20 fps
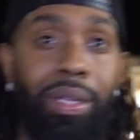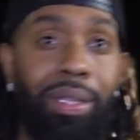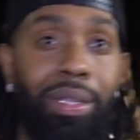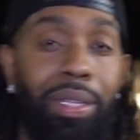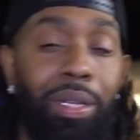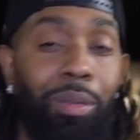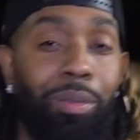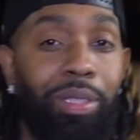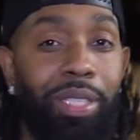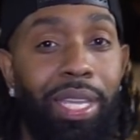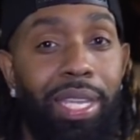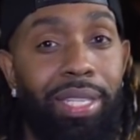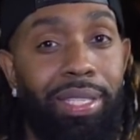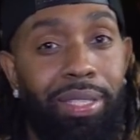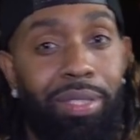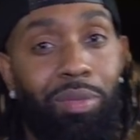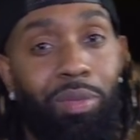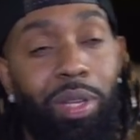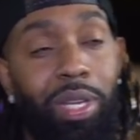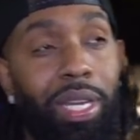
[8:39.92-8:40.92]
You know what I'm saying? It's
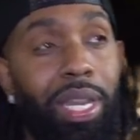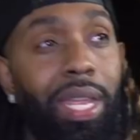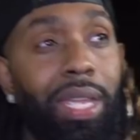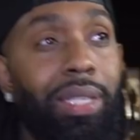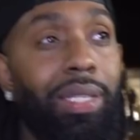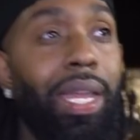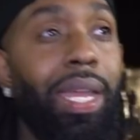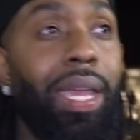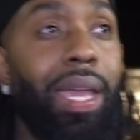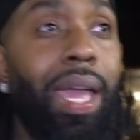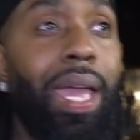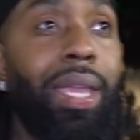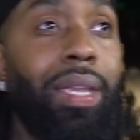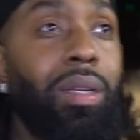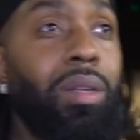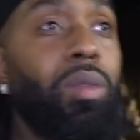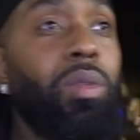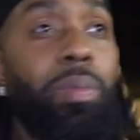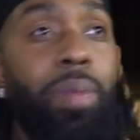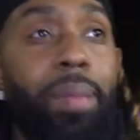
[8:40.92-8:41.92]
just what it is. Like, all right,
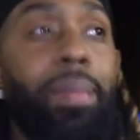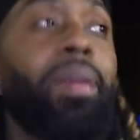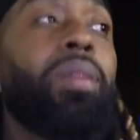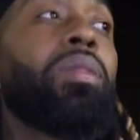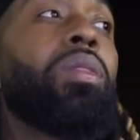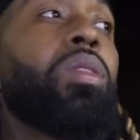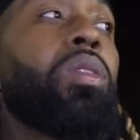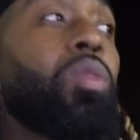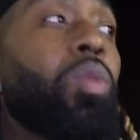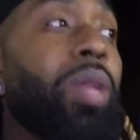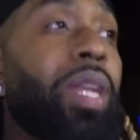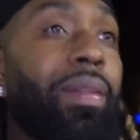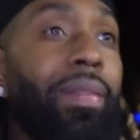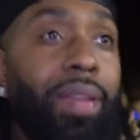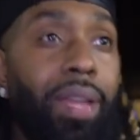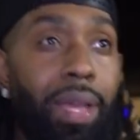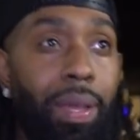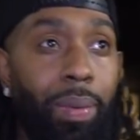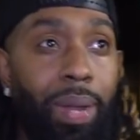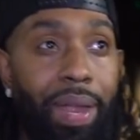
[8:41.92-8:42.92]
cool. Play by the rules. Whatever,
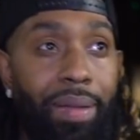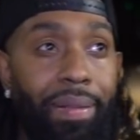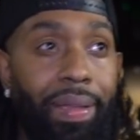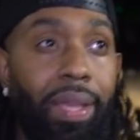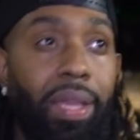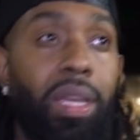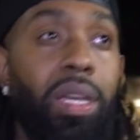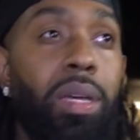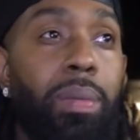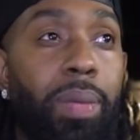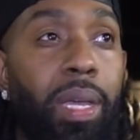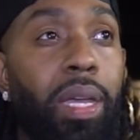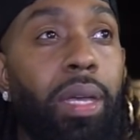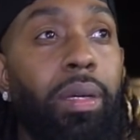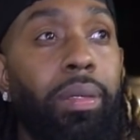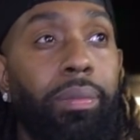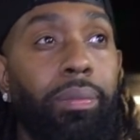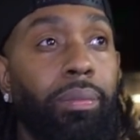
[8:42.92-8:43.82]
whatever come, come.